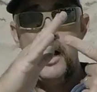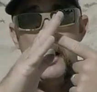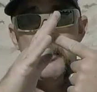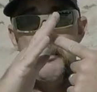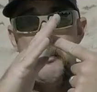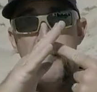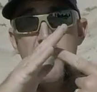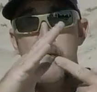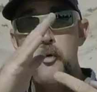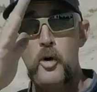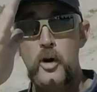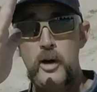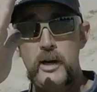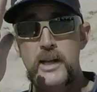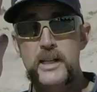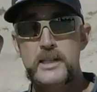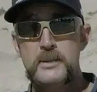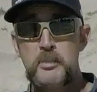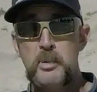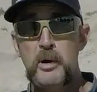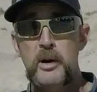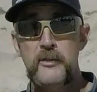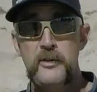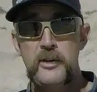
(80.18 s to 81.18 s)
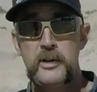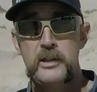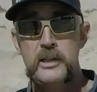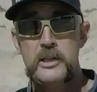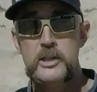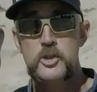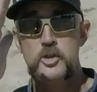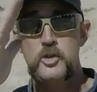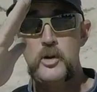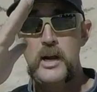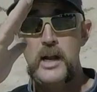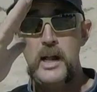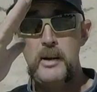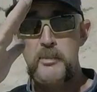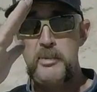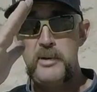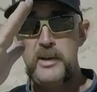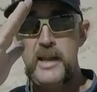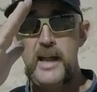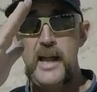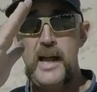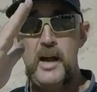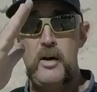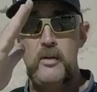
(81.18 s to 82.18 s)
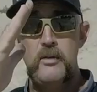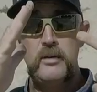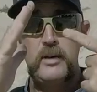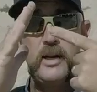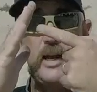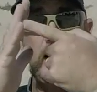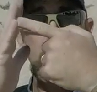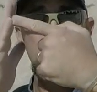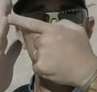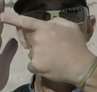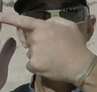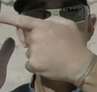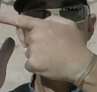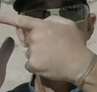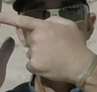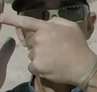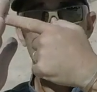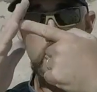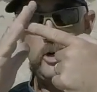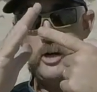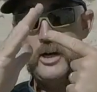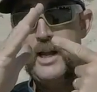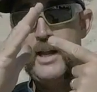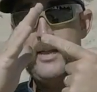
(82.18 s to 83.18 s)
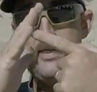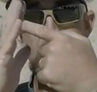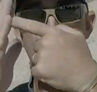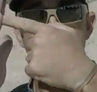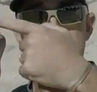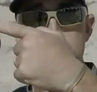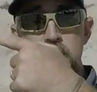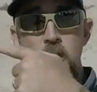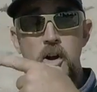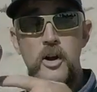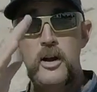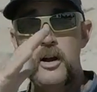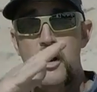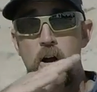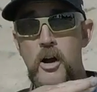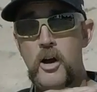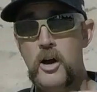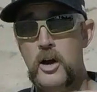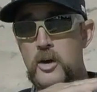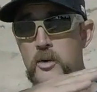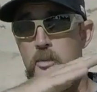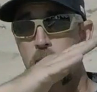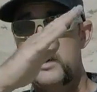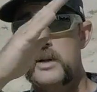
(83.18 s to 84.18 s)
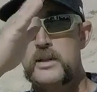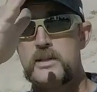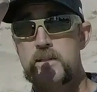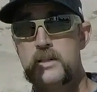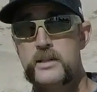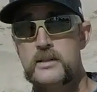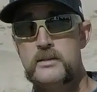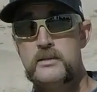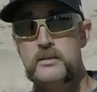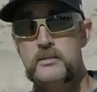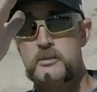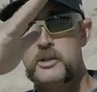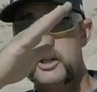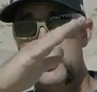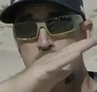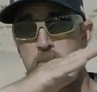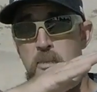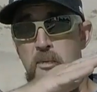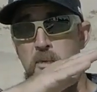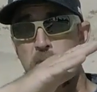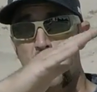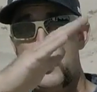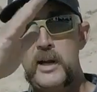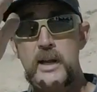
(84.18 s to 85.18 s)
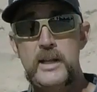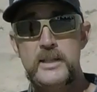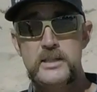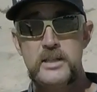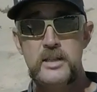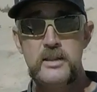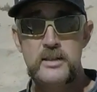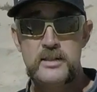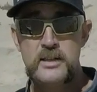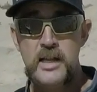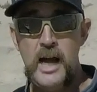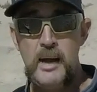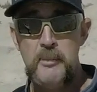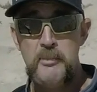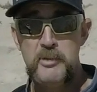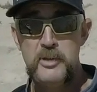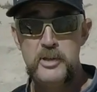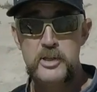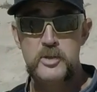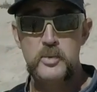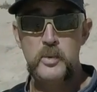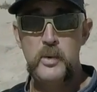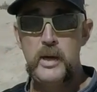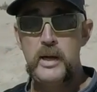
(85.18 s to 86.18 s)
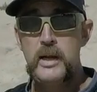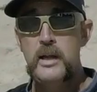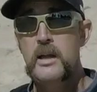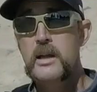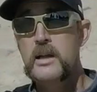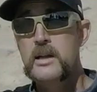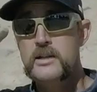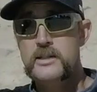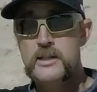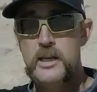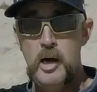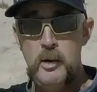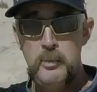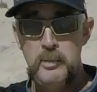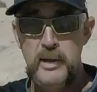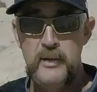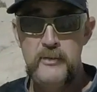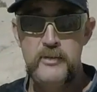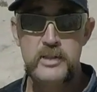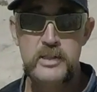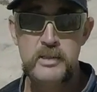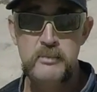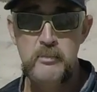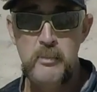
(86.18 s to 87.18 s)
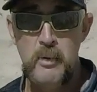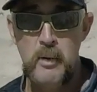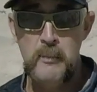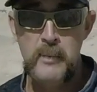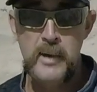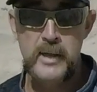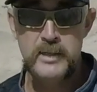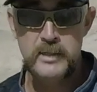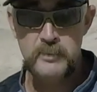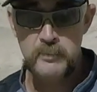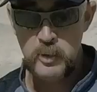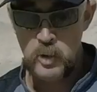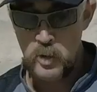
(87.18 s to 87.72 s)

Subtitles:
before it gets perfectly straight up and down, okay? If you're hitting that target hard when it's just before it gets to the top of the swing to help give it some momentum